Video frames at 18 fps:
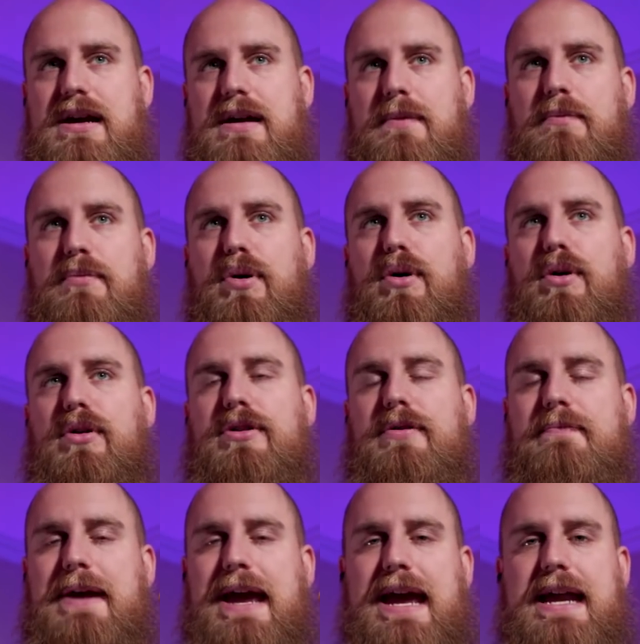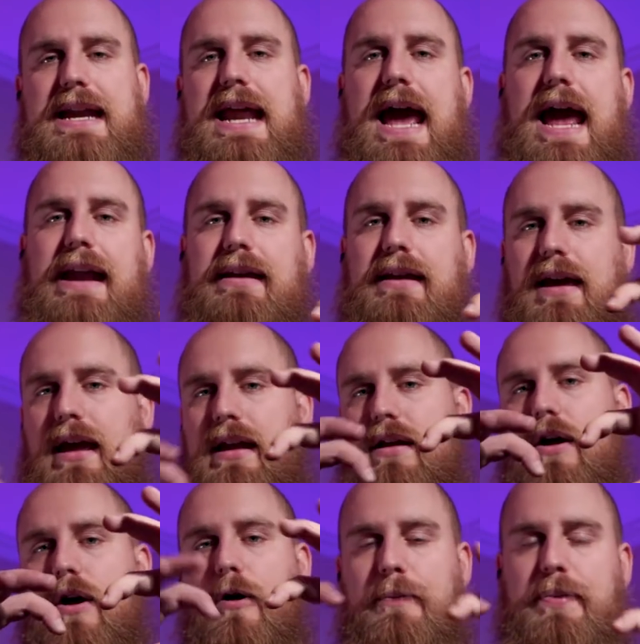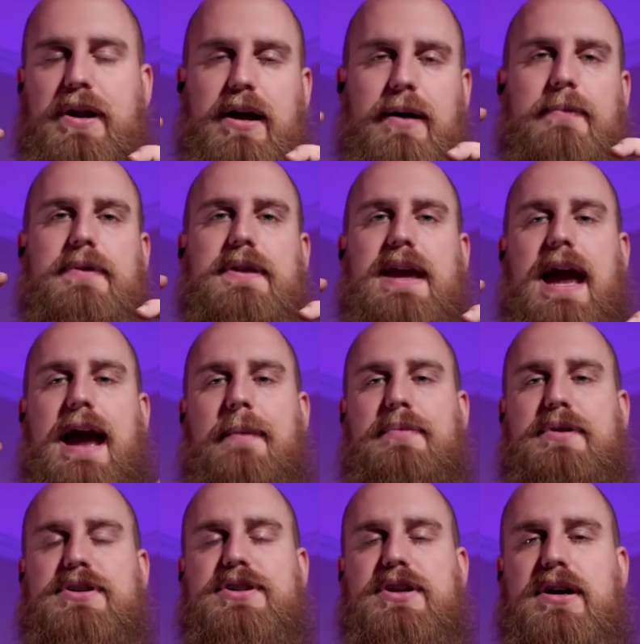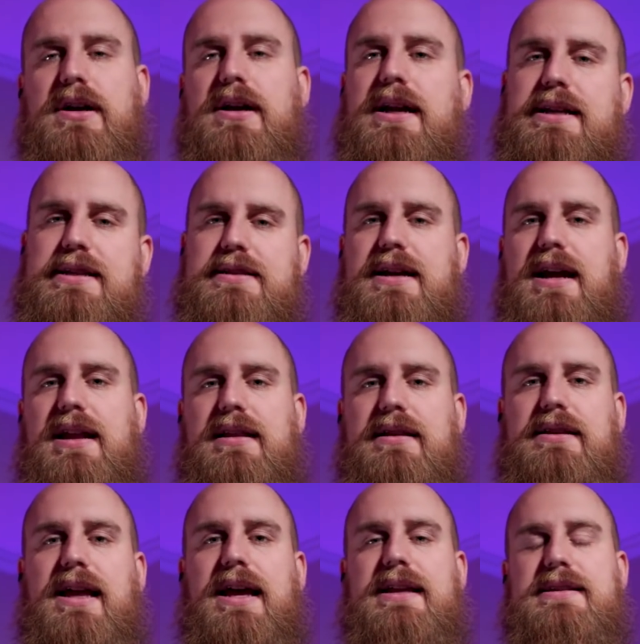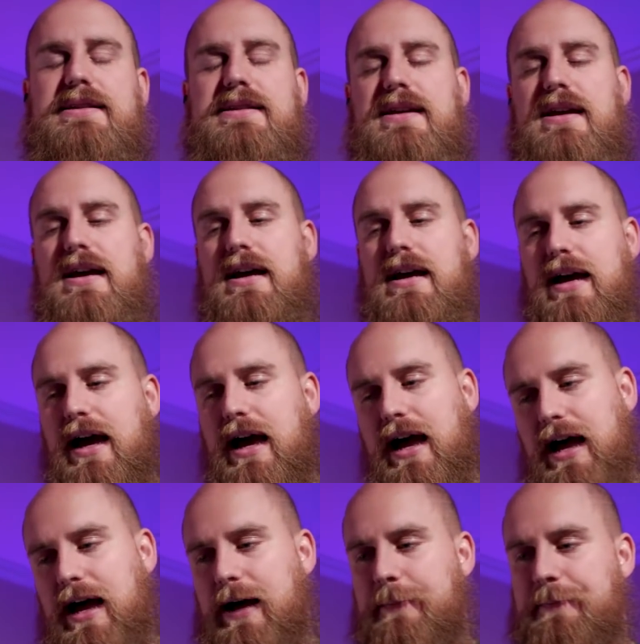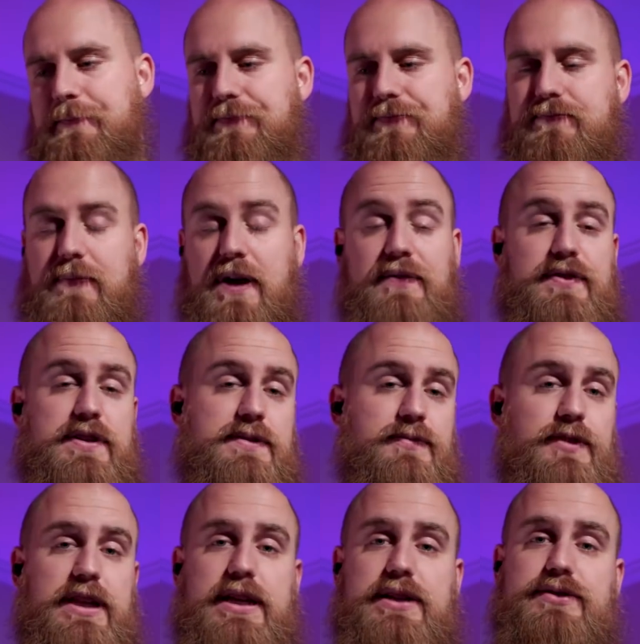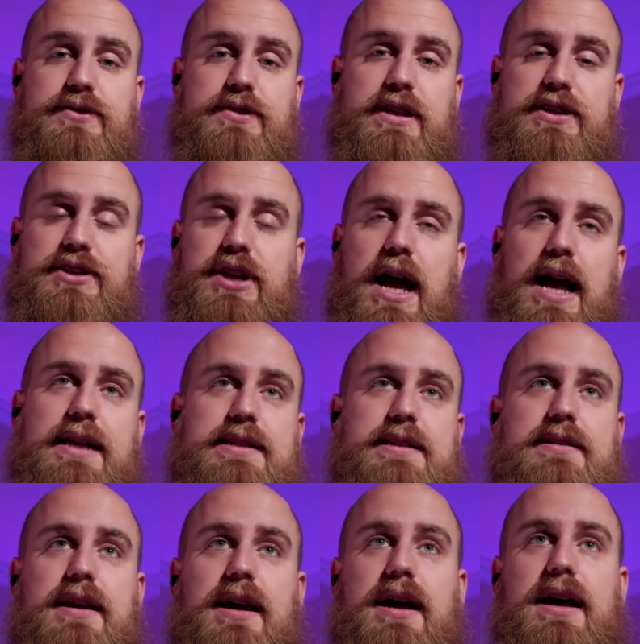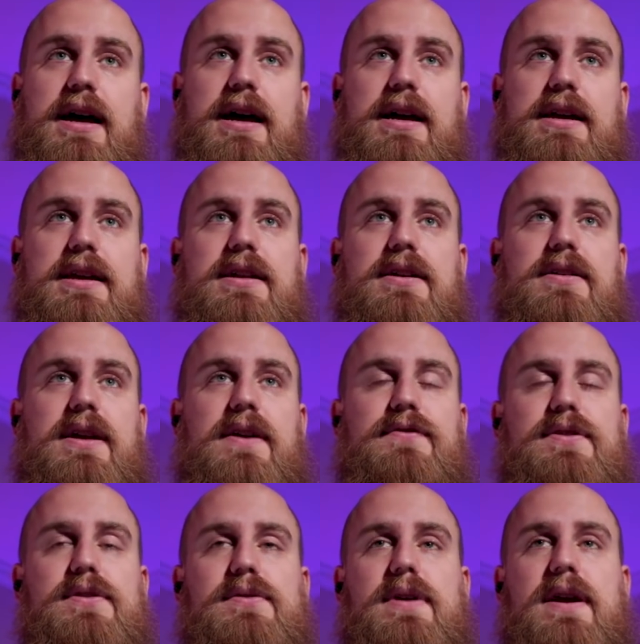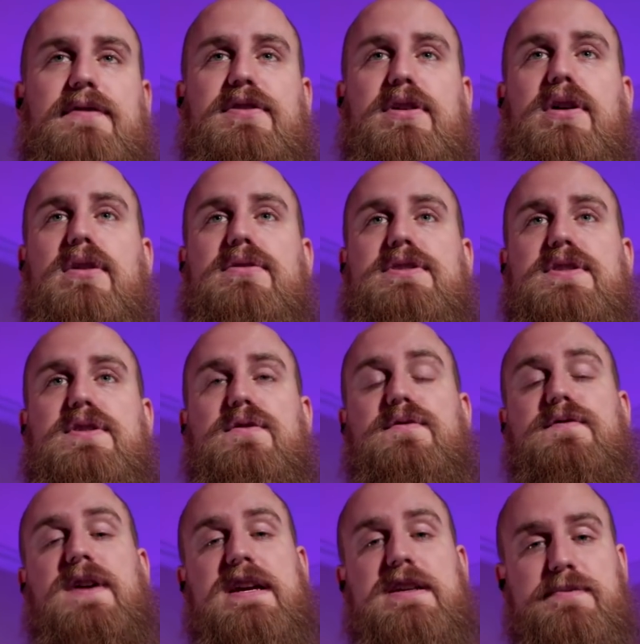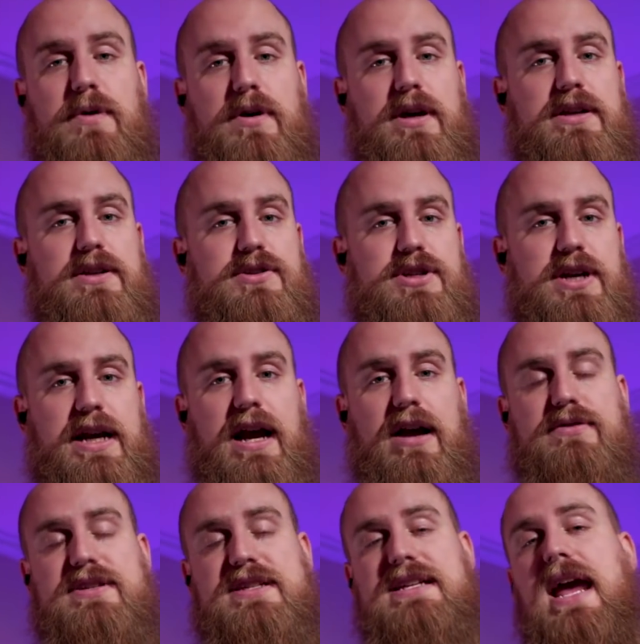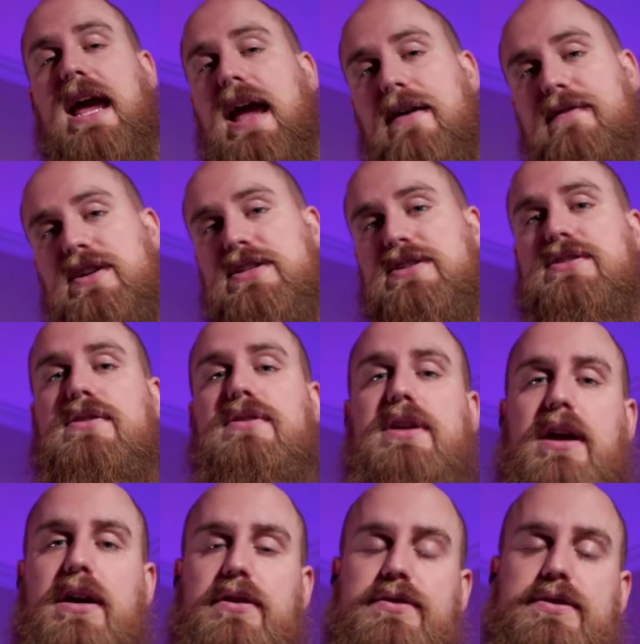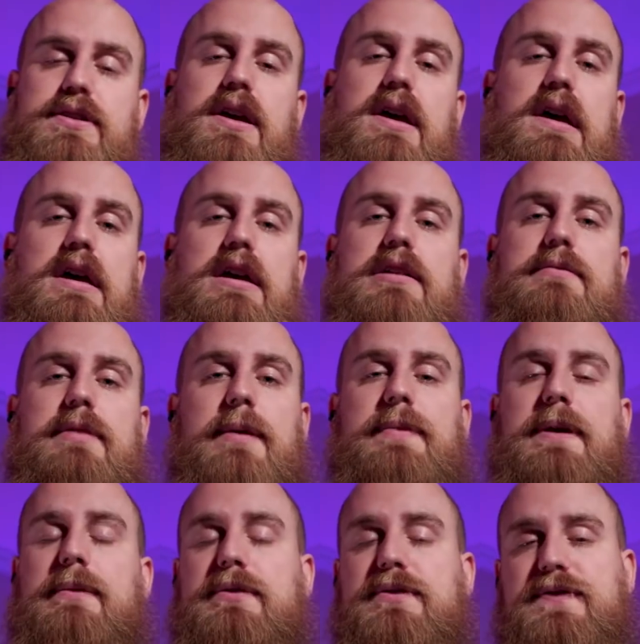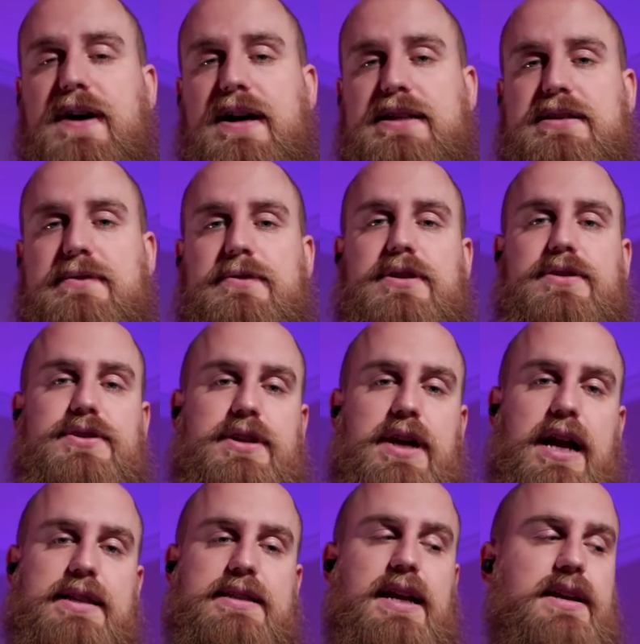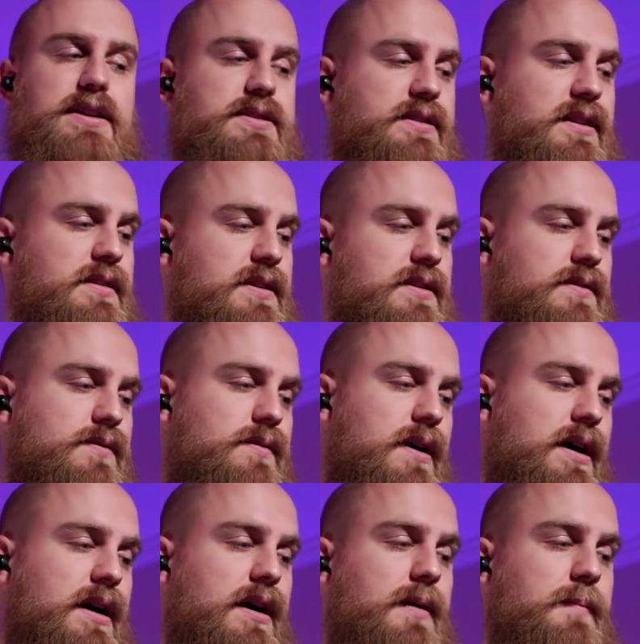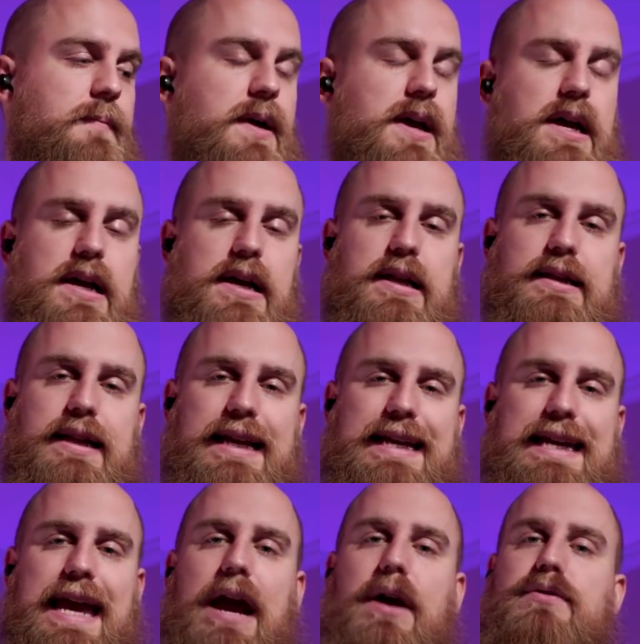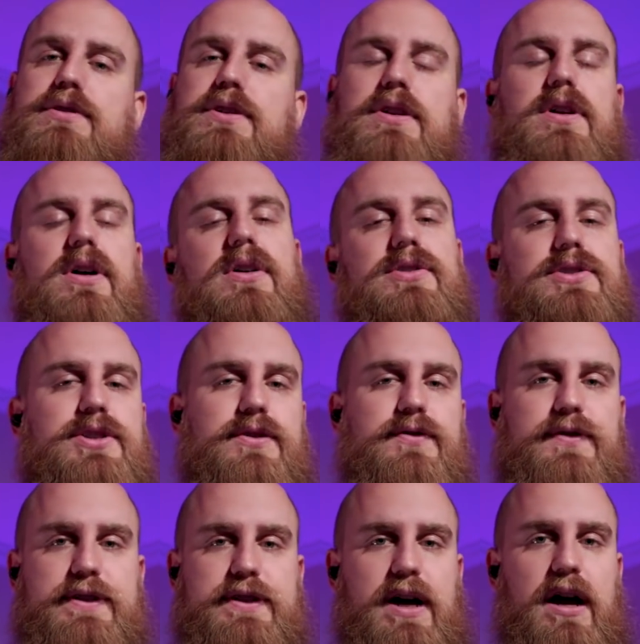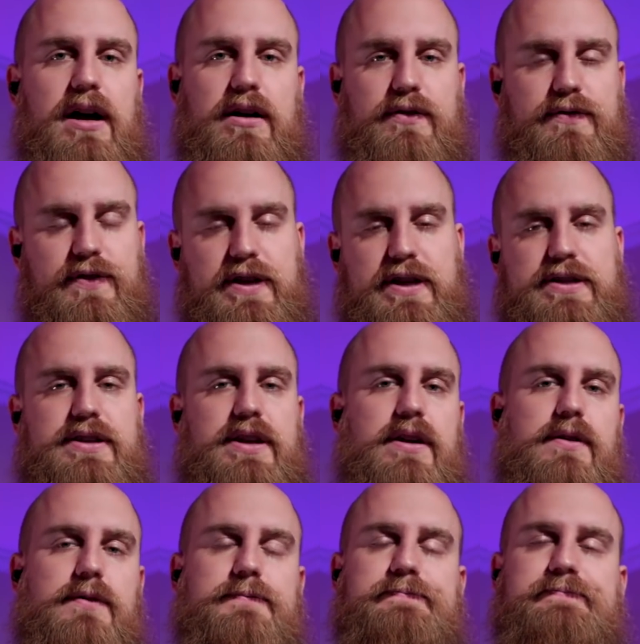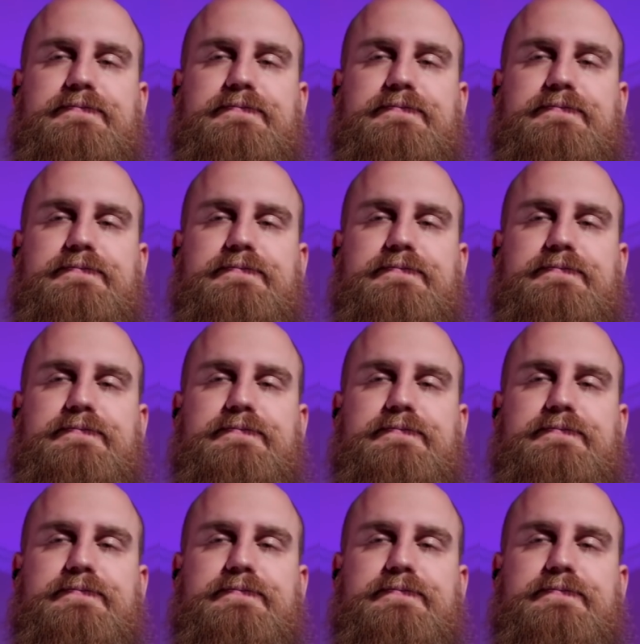pull the bayonet and open up the aperture inside of the lens. Made for some really interesting shots. If you go to Facebook and you check out Stay Heavy Studios, you might be able to find some of those shots. I used to do like counterculture photography. So